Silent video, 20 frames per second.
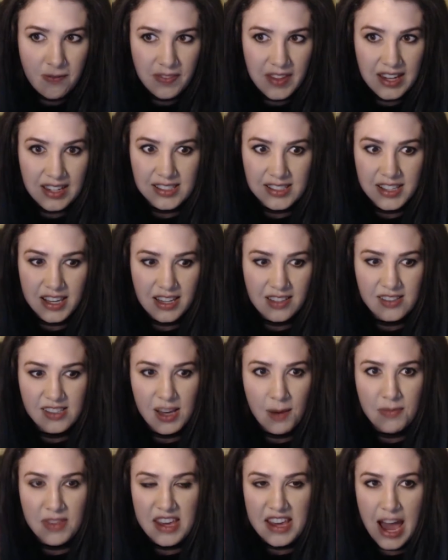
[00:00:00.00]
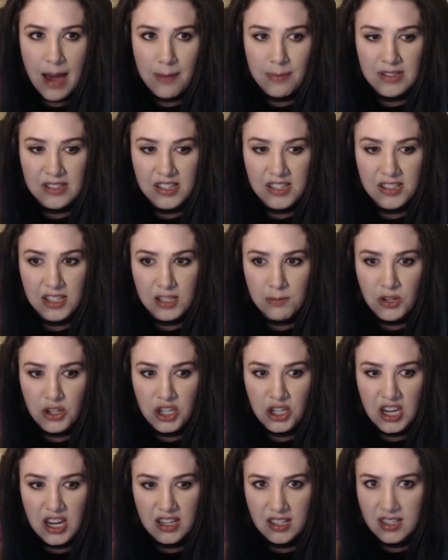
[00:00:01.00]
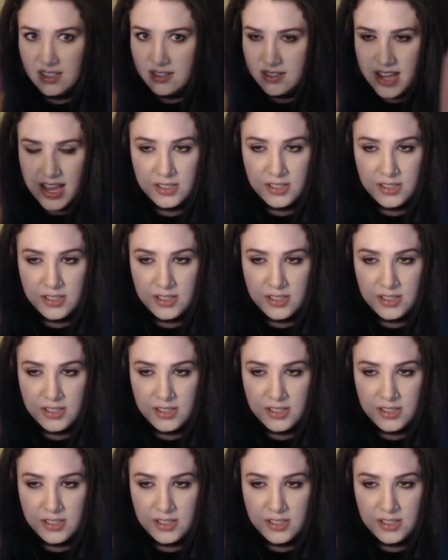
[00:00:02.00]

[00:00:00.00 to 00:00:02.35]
and it's like something happens to this machine and it takes a